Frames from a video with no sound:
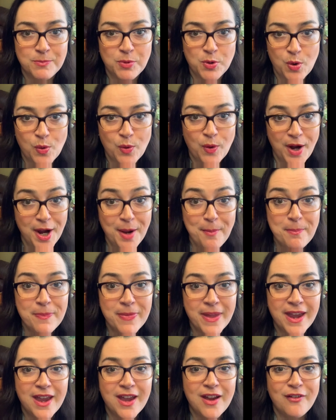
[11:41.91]
program
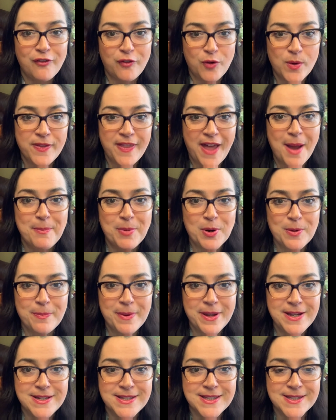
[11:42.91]
for that
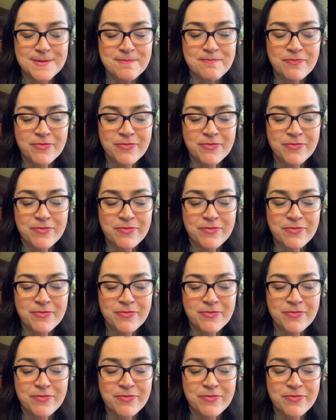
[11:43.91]
purpose.